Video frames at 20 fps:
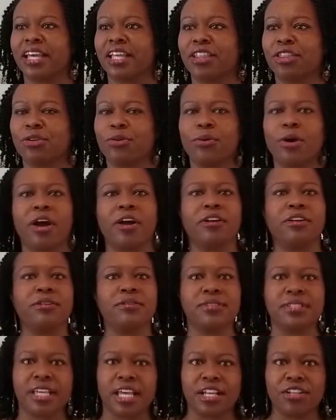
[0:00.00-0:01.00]
through our new
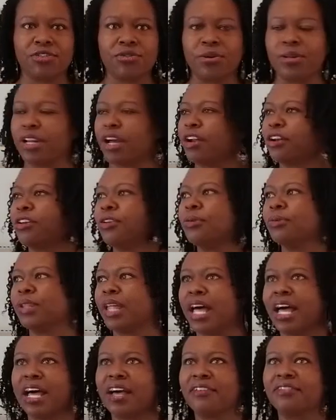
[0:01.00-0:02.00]
schedule and our new
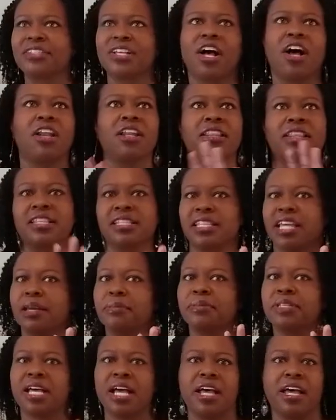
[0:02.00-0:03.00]
lives all at the same
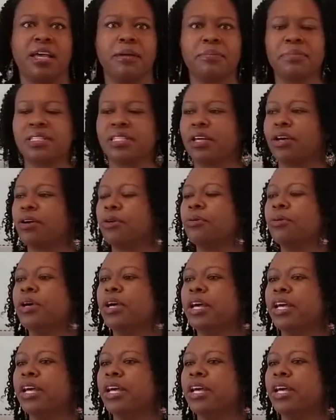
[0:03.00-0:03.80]
time. So,